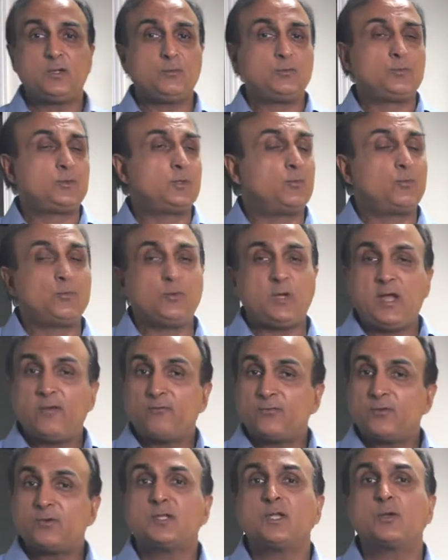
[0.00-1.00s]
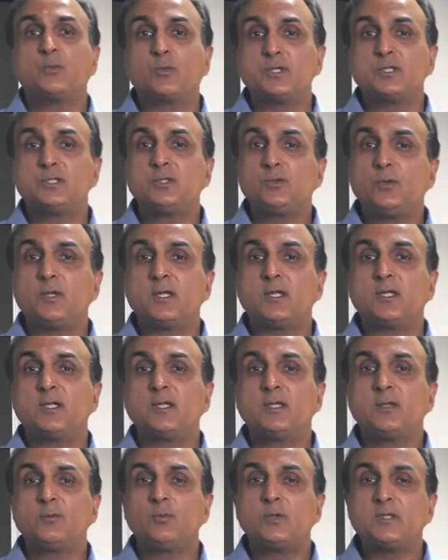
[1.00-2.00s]
the effort that we're
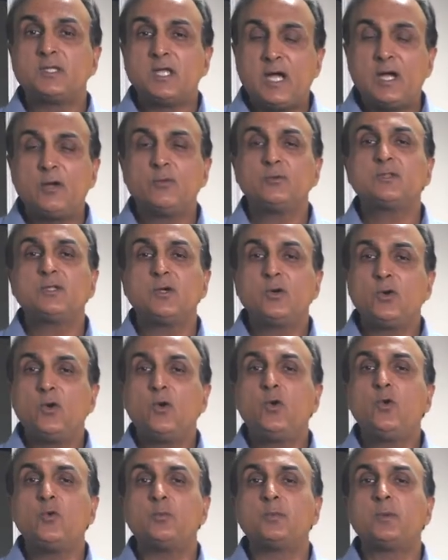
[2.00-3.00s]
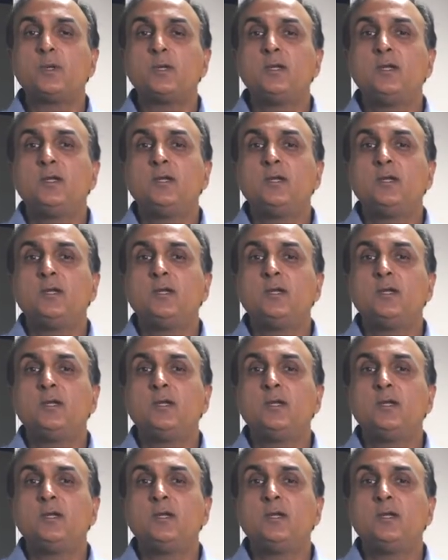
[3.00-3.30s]
doing without the hope